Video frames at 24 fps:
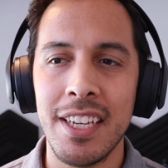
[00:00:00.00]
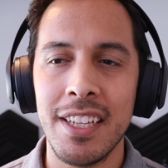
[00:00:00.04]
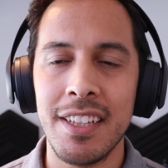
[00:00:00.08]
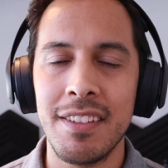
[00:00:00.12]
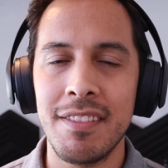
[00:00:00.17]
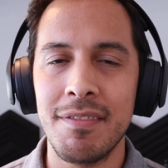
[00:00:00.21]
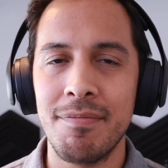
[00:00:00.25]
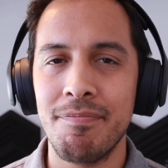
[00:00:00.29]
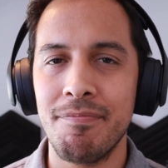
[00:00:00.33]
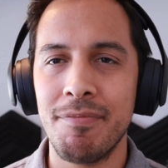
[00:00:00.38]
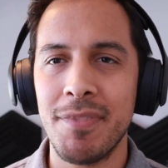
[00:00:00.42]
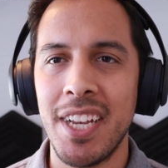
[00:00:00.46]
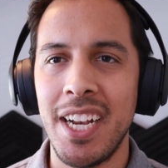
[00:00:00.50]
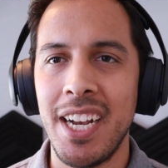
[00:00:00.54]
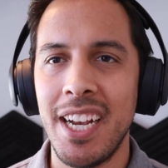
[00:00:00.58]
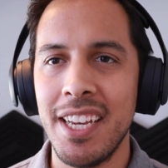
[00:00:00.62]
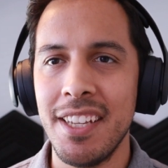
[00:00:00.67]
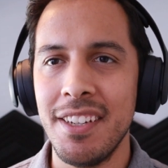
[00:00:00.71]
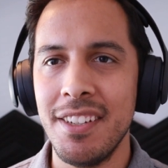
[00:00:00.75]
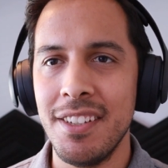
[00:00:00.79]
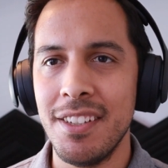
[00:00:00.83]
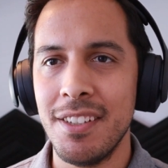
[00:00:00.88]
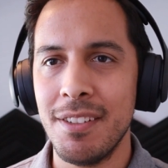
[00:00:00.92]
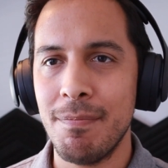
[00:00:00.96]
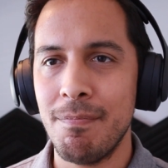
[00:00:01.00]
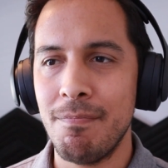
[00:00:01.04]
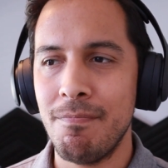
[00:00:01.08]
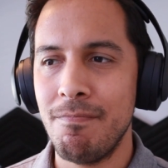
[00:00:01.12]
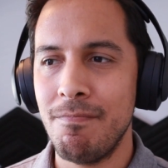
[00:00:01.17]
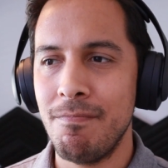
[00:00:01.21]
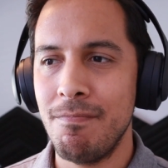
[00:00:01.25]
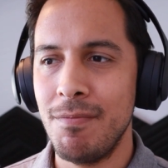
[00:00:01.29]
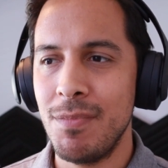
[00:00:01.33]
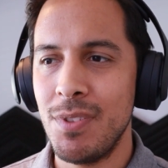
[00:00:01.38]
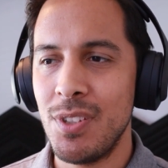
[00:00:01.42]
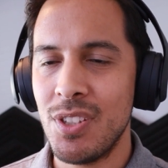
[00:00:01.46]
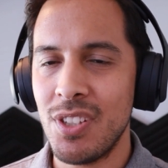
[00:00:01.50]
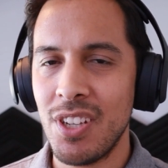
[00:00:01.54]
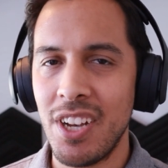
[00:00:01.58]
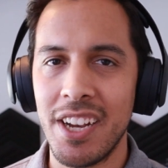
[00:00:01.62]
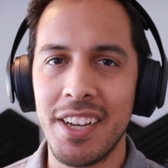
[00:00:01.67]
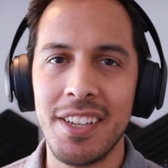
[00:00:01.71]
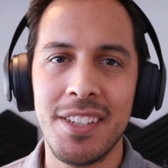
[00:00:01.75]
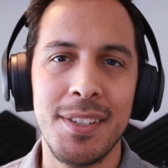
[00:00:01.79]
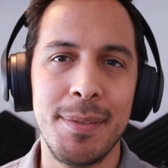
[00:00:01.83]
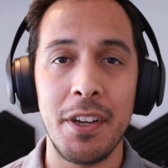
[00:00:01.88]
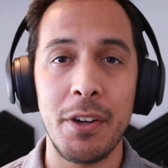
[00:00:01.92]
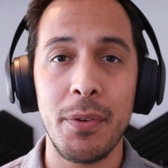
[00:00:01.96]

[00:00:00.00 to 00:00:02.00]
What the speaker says: it kind of sucks.